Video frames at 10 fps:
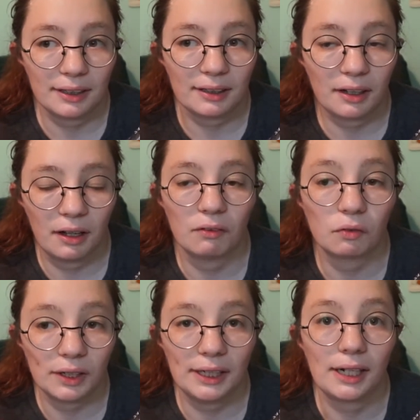to
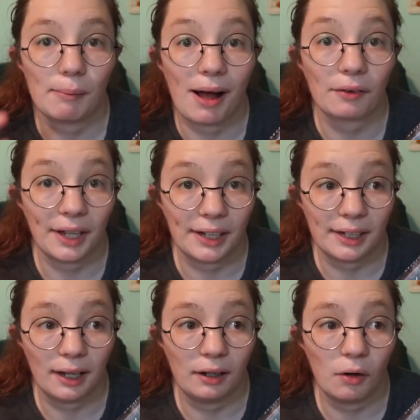read about
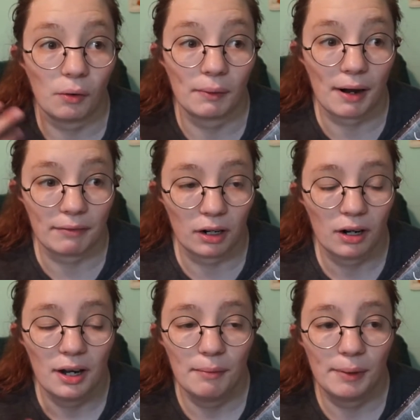Lincoln or whatever,
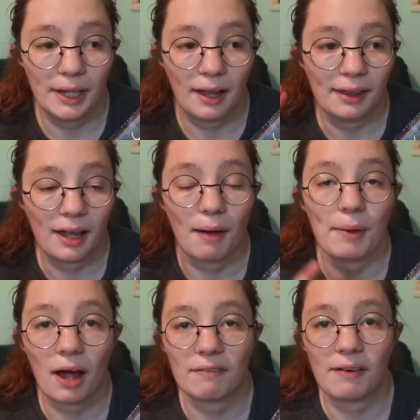because I'm
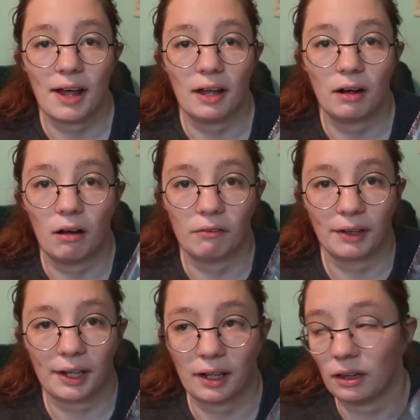not a fan of
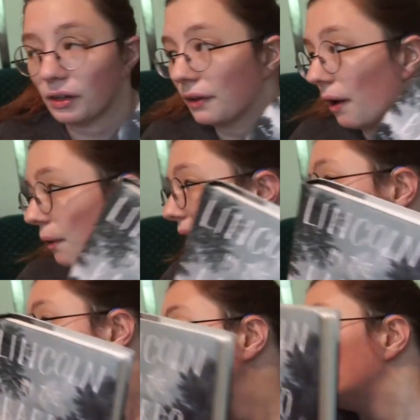Lincoln. So
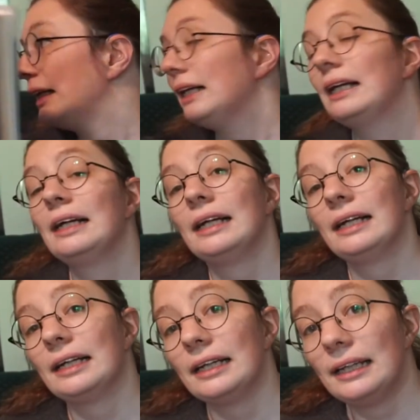
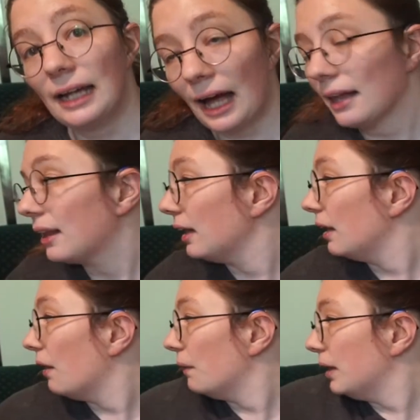yes, I
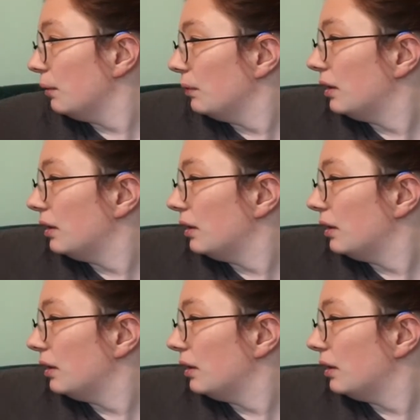know he was